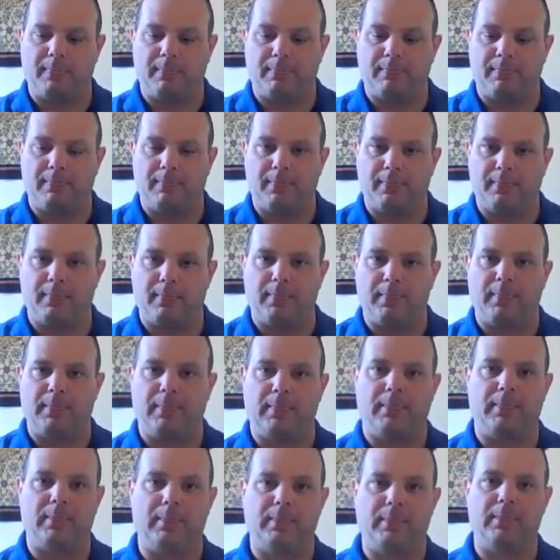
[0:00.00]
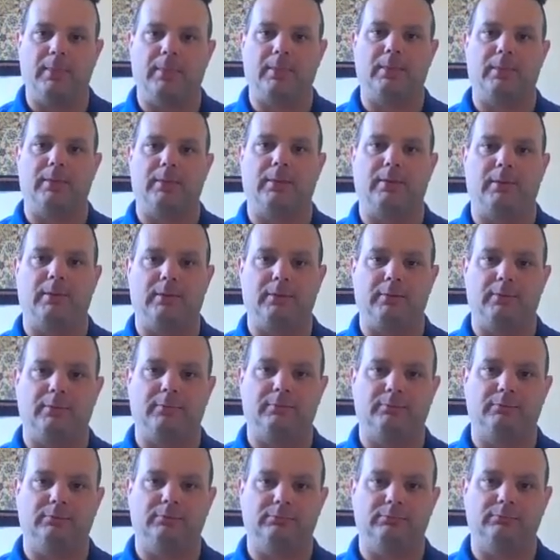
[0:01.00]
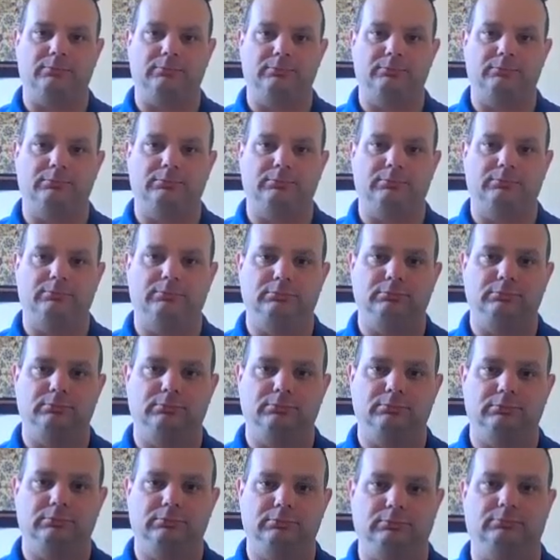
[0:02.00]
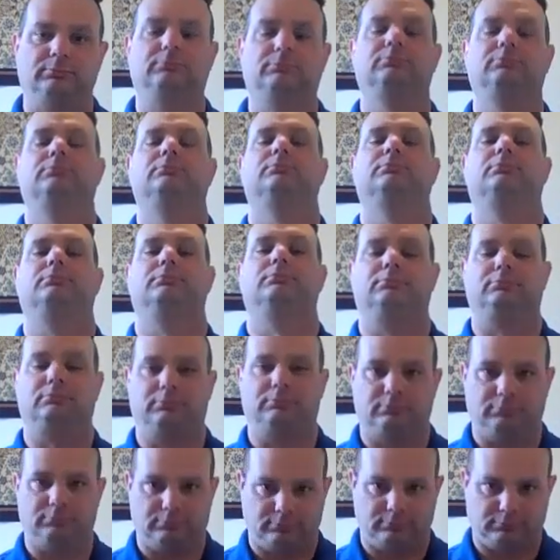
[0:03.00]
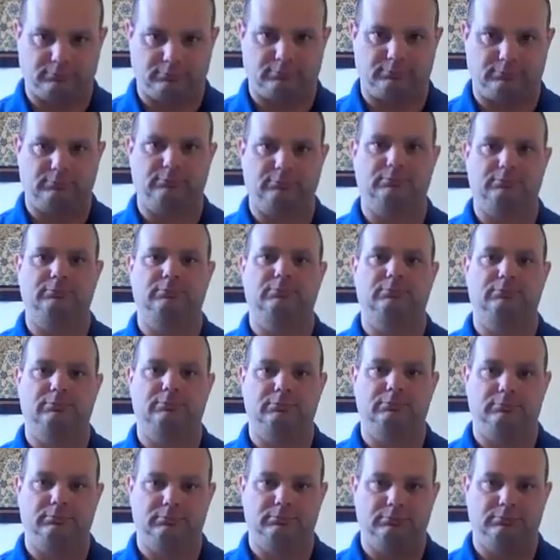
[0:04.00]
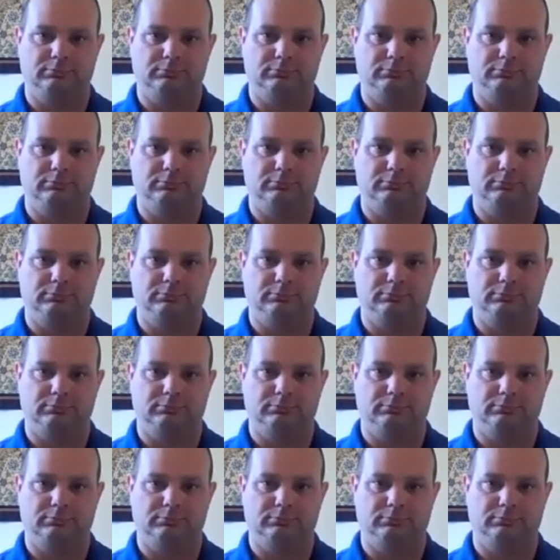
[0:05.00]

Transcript: [no speech]